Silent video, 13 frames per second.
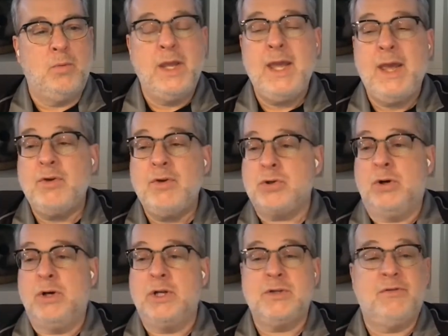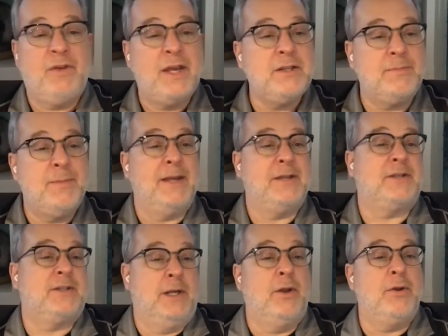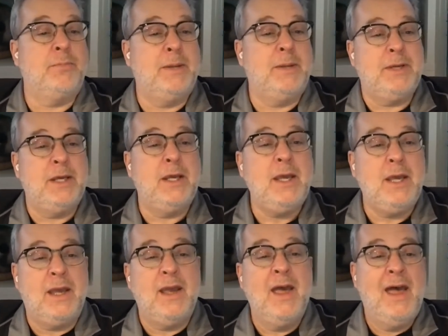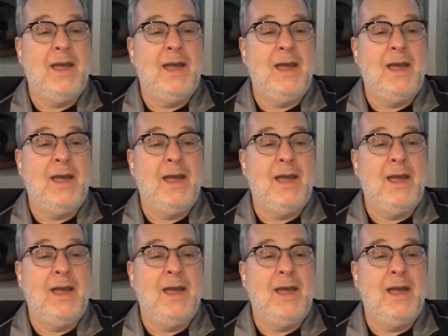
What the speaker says: we have a shortage of face masks and other PPE,